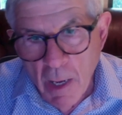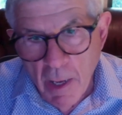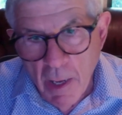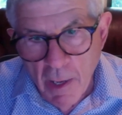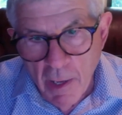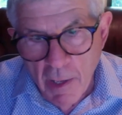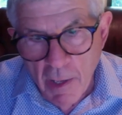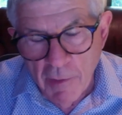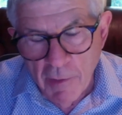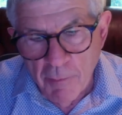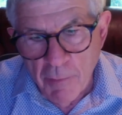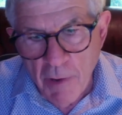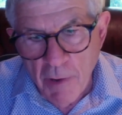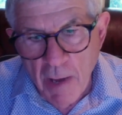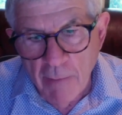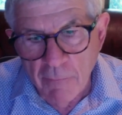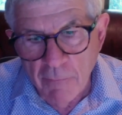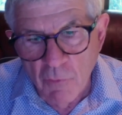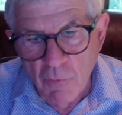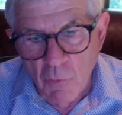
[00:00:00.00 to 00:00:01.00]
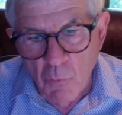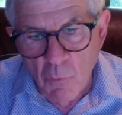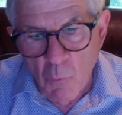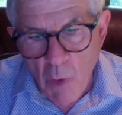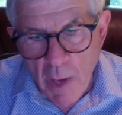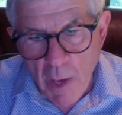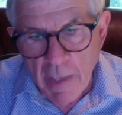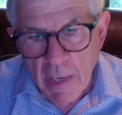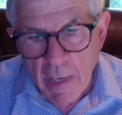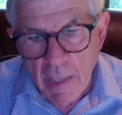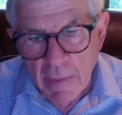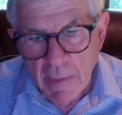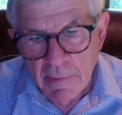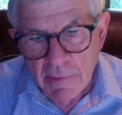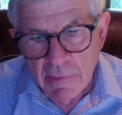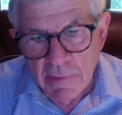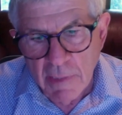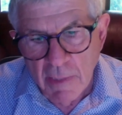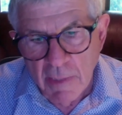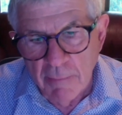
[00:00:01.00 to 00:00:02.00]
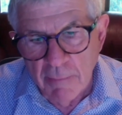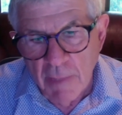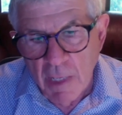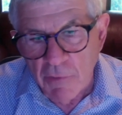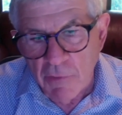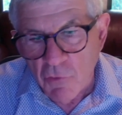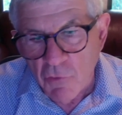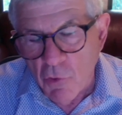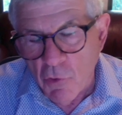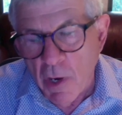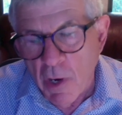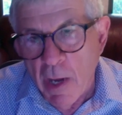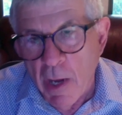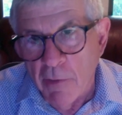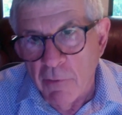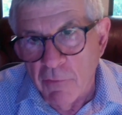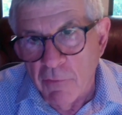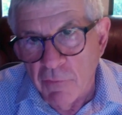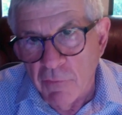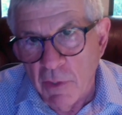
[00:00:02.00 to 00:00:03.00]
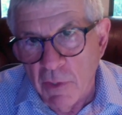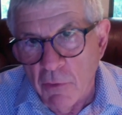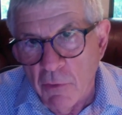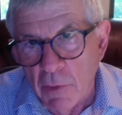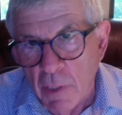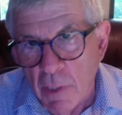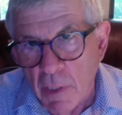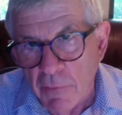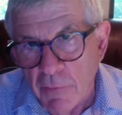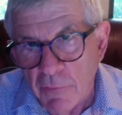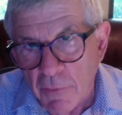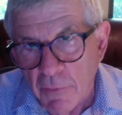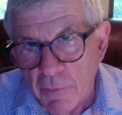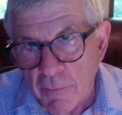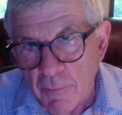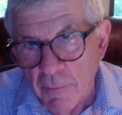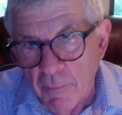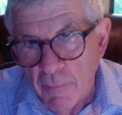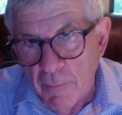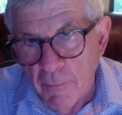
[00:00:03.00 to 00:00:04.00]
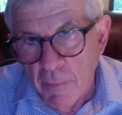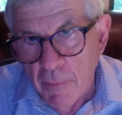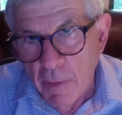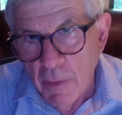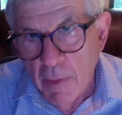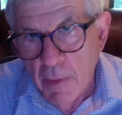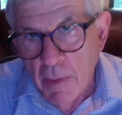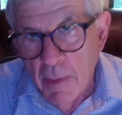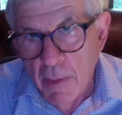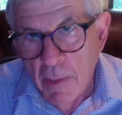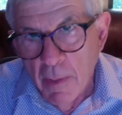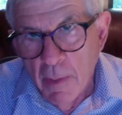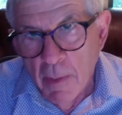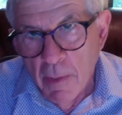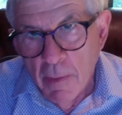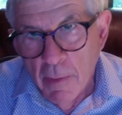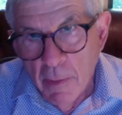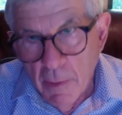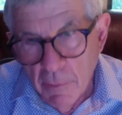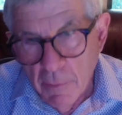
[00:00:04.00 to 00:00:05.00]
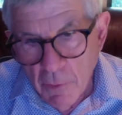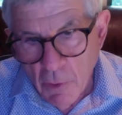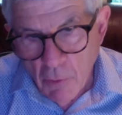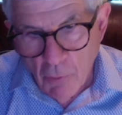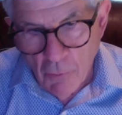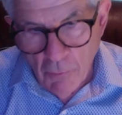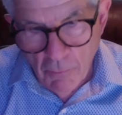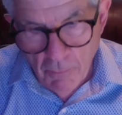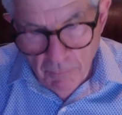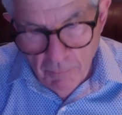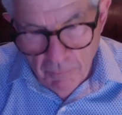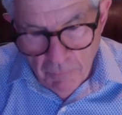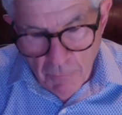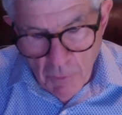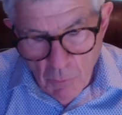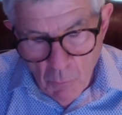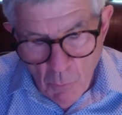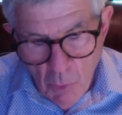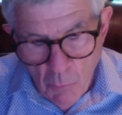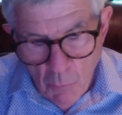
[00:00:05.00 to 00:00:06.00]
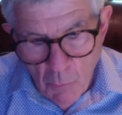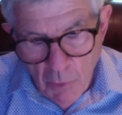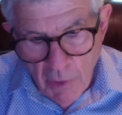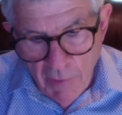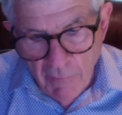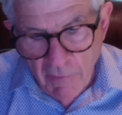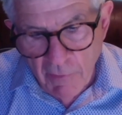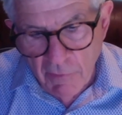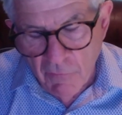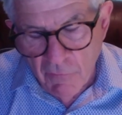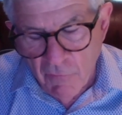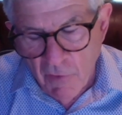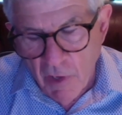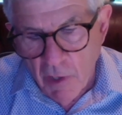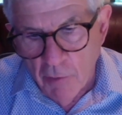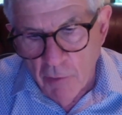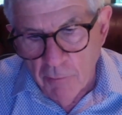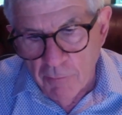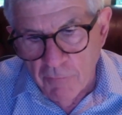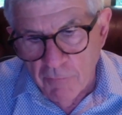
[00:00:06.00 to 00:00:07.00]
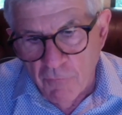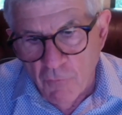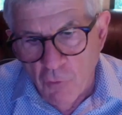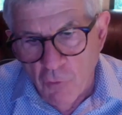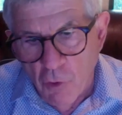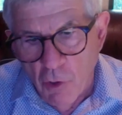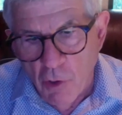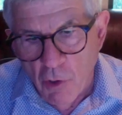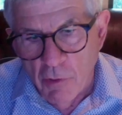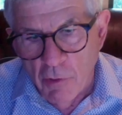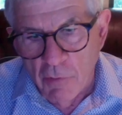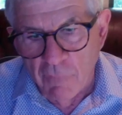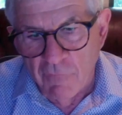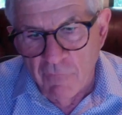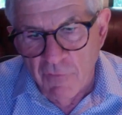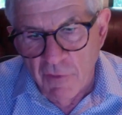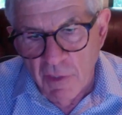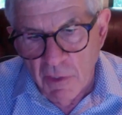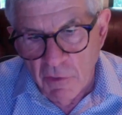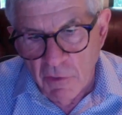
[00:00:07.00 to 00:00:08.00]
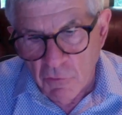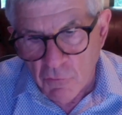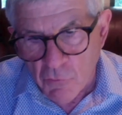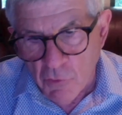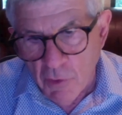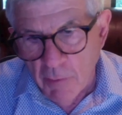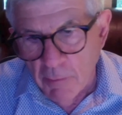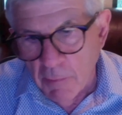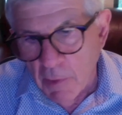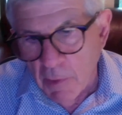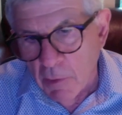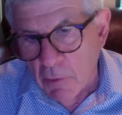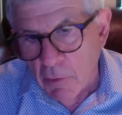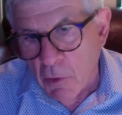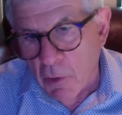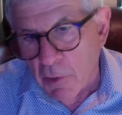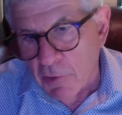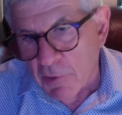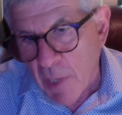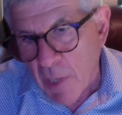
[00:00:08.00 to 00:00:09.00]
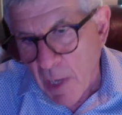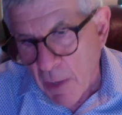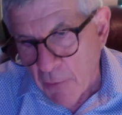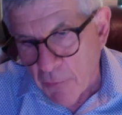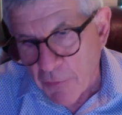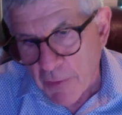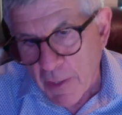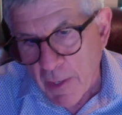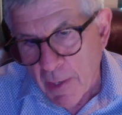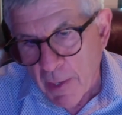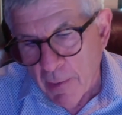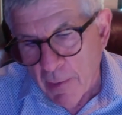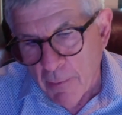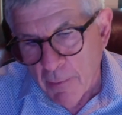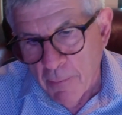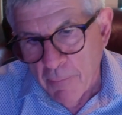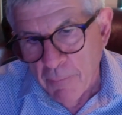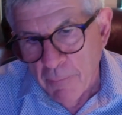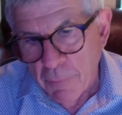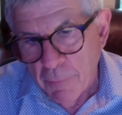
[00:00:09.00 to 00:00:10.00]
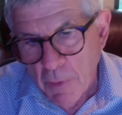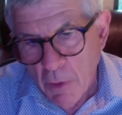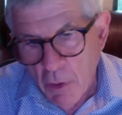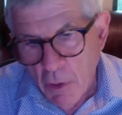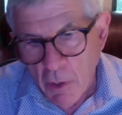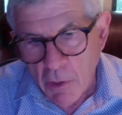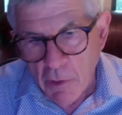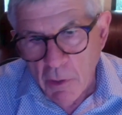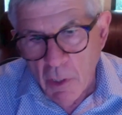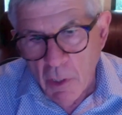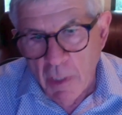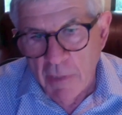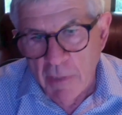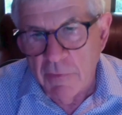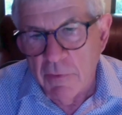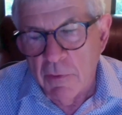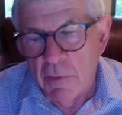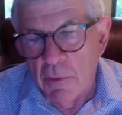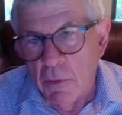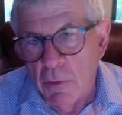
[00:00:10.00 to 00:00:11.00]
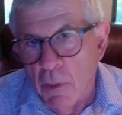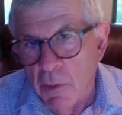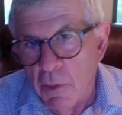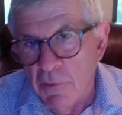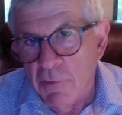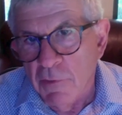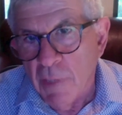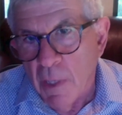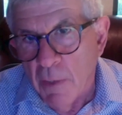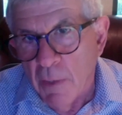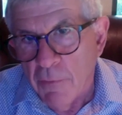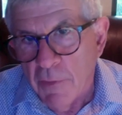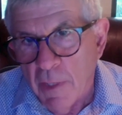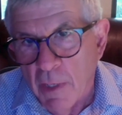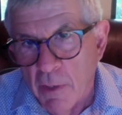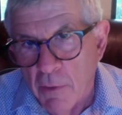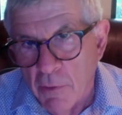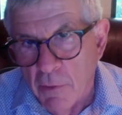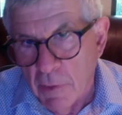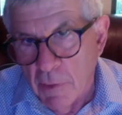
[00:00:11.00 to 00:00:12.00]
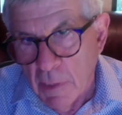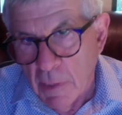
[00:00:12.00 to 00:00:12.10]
Uh, the problems with wet ice is I'm not sure how you sterilize it. So, what we developed for extremely large healthcare our clients are the largest healthcare in the